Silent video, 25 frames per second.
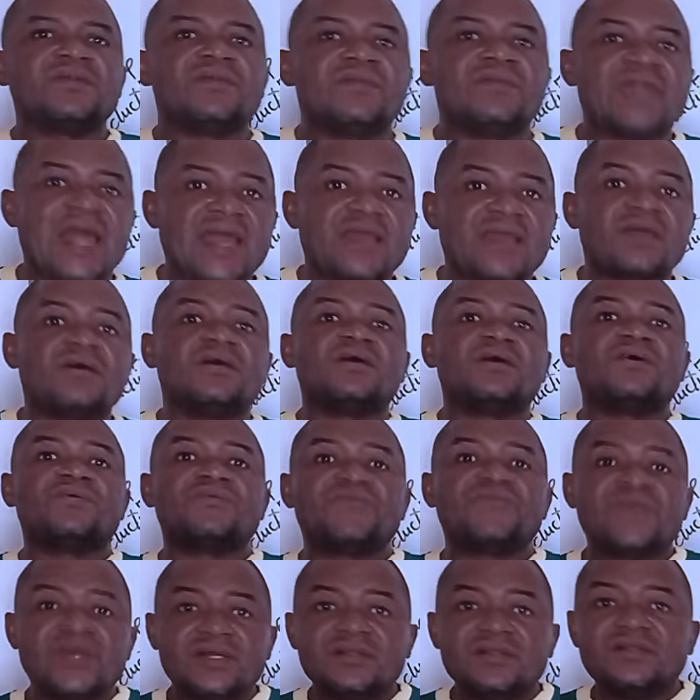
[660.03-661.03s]
like a
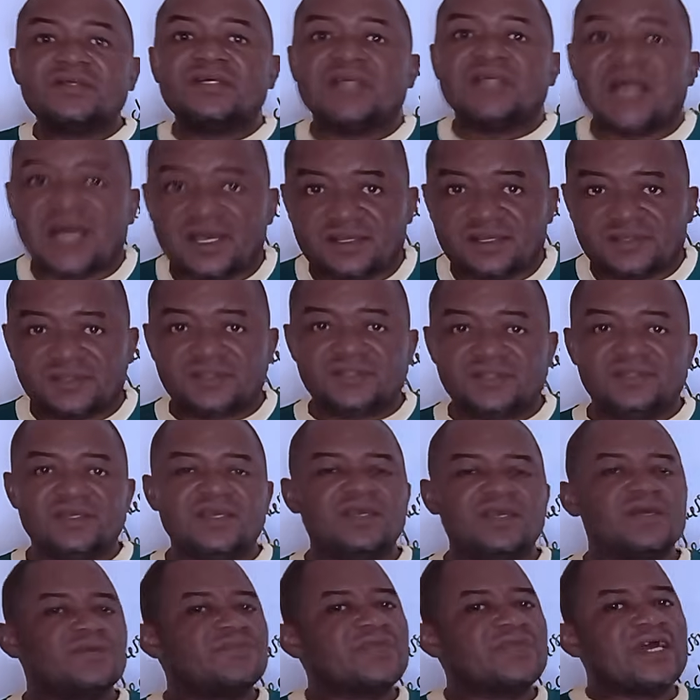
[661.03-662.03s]
real gas,
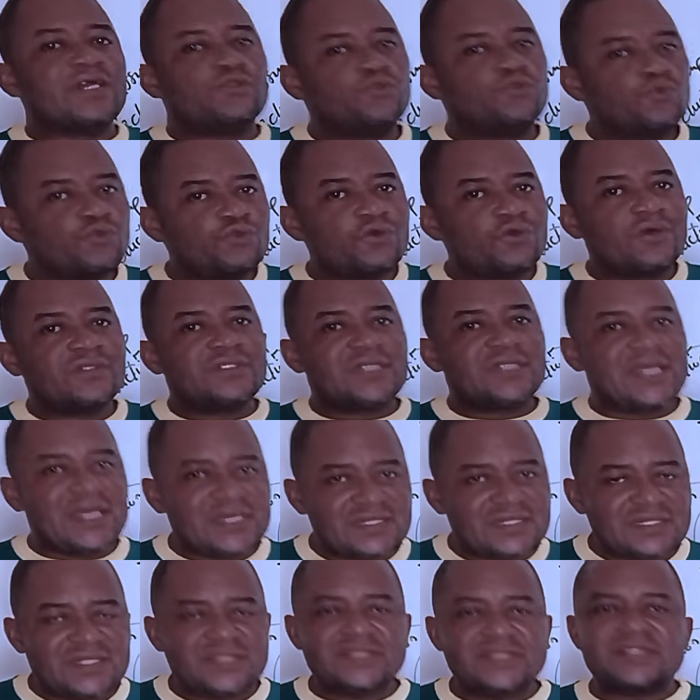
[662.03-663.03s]
there do not
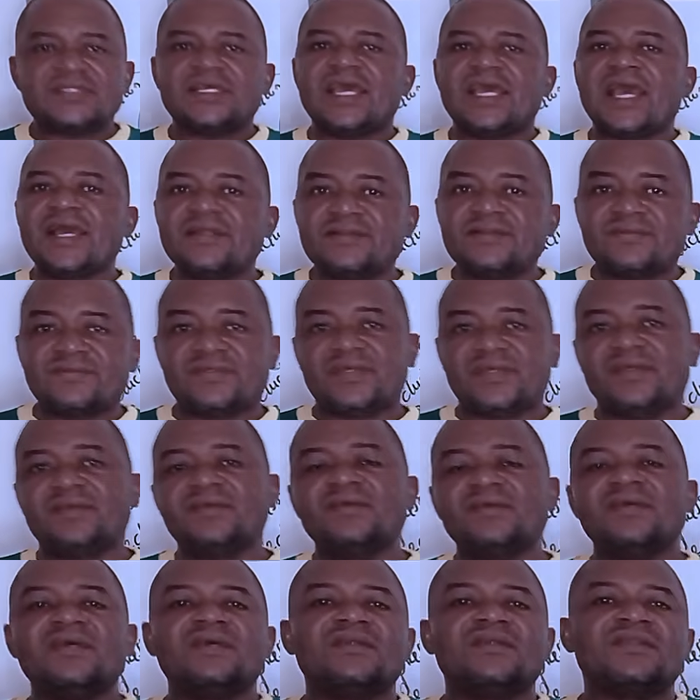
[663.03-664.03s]
exist
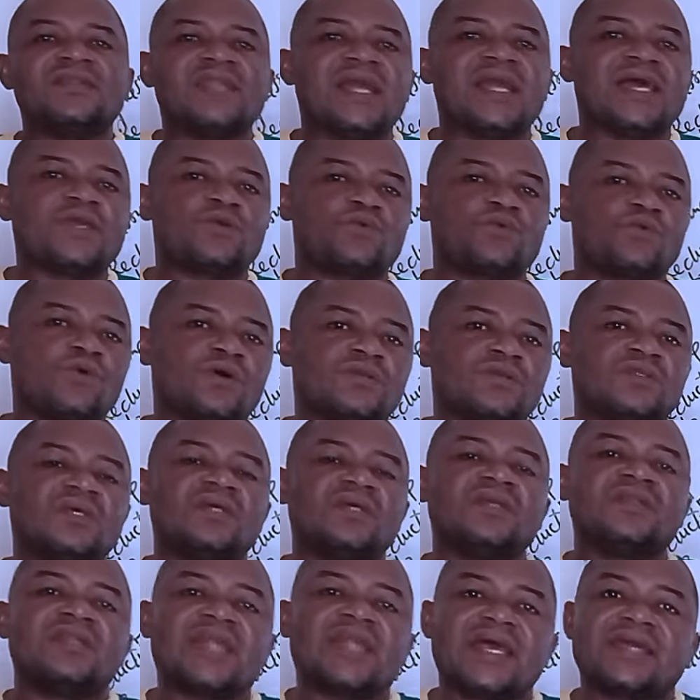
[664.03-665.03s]
anything like what?
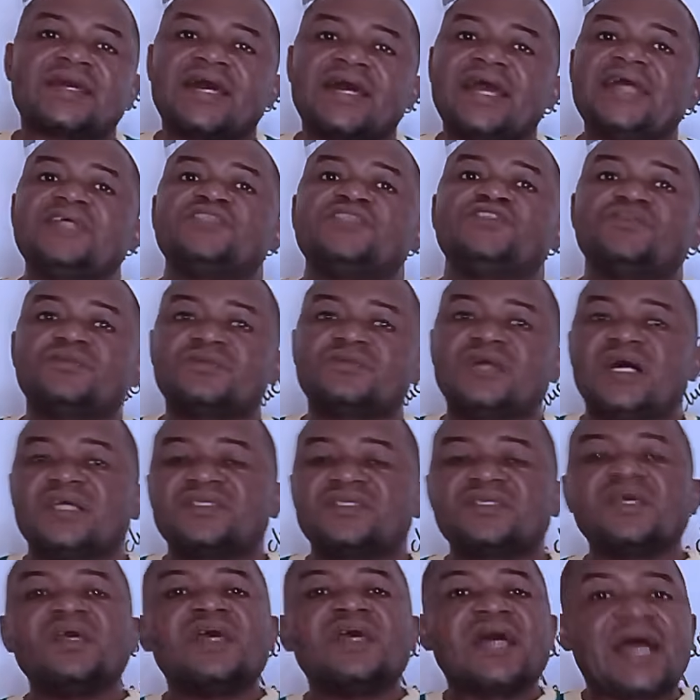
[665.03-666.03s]
Like ideal
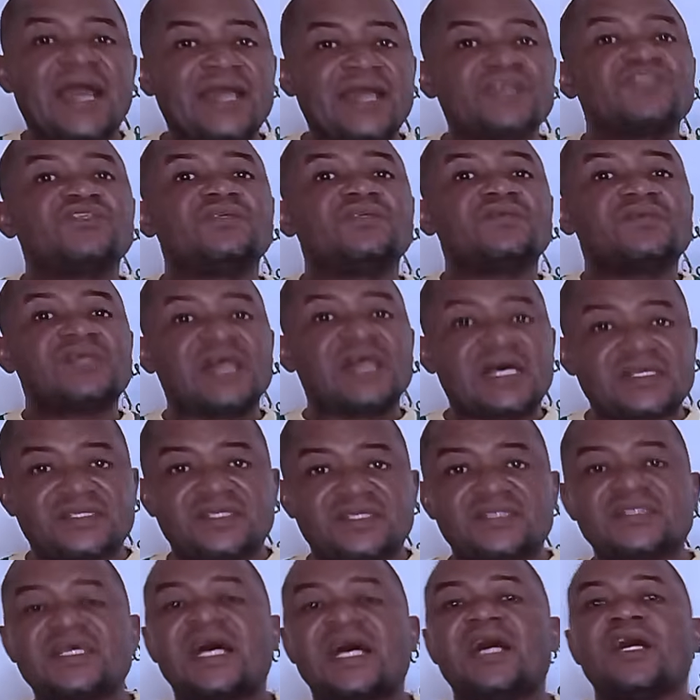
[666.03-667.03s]
gas. Ideal
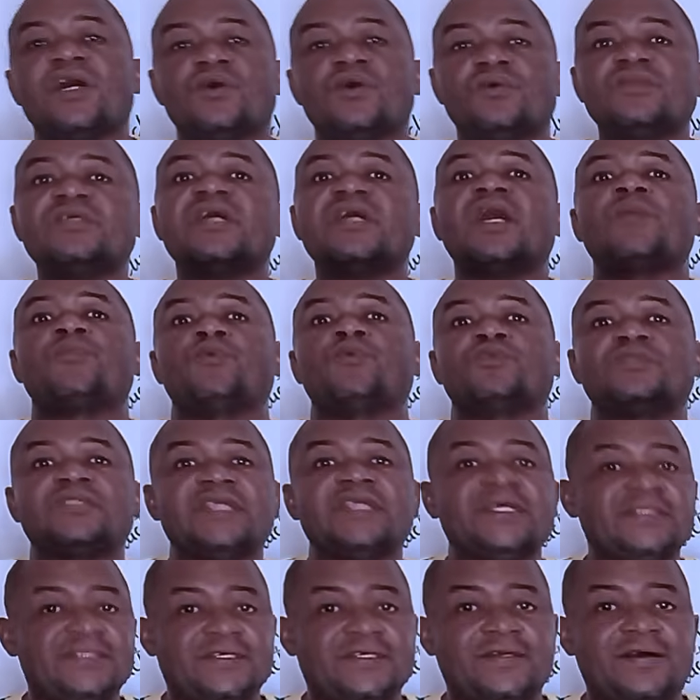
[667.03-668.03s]
gases are only
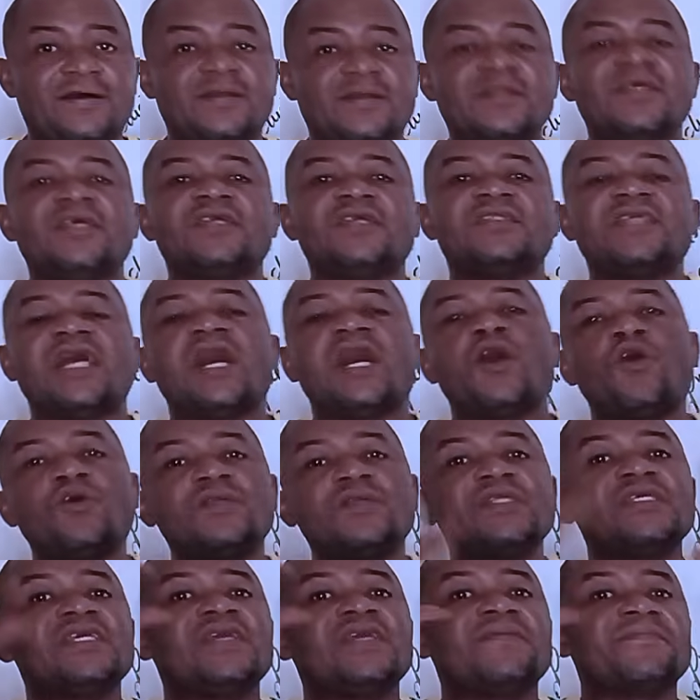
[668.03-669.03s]
hypothetical. They are
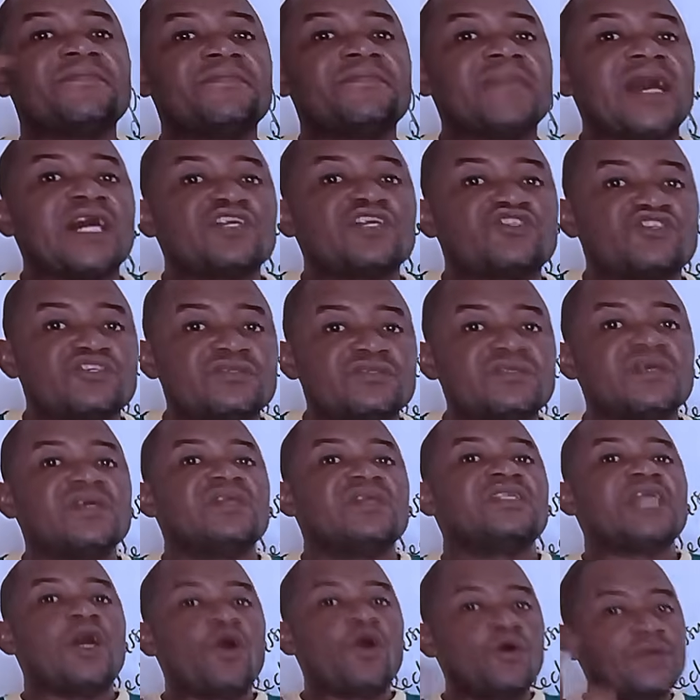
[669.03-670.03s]
only imagined.
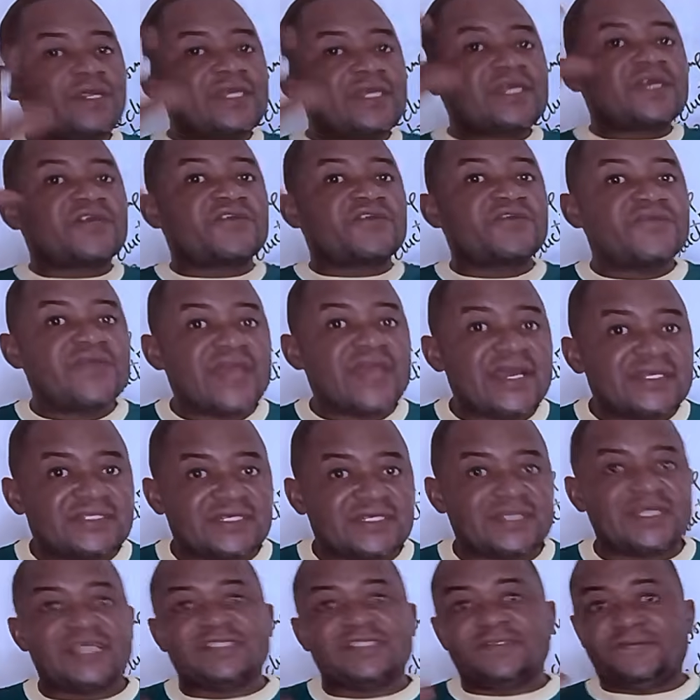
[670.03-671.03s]
They are only
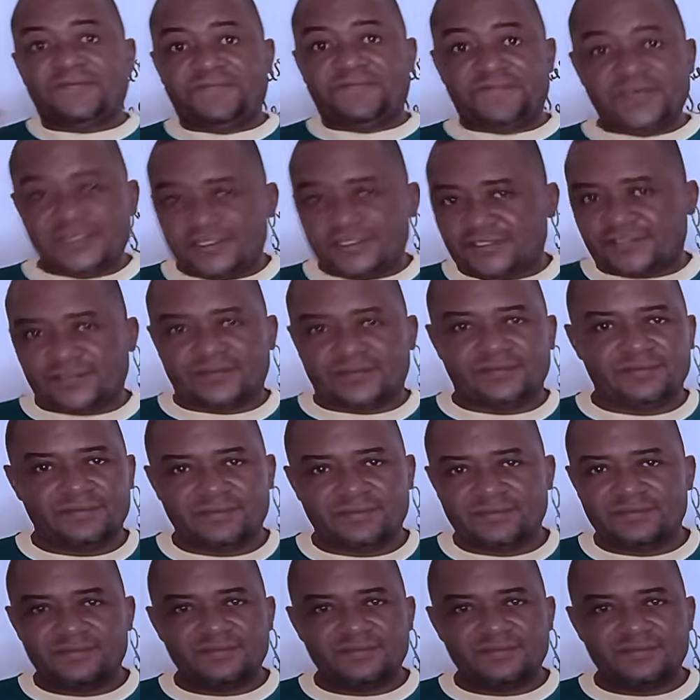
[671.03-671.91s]
created as a fiction.